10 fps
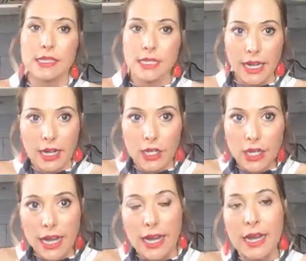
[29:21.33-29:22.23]
entire
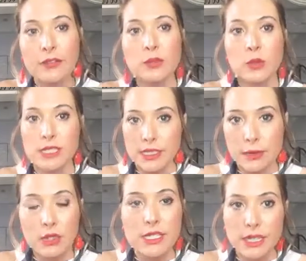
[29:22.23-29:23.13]
life when
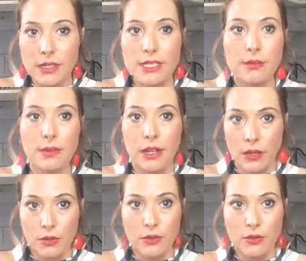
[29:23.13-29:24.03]
someone tells them no.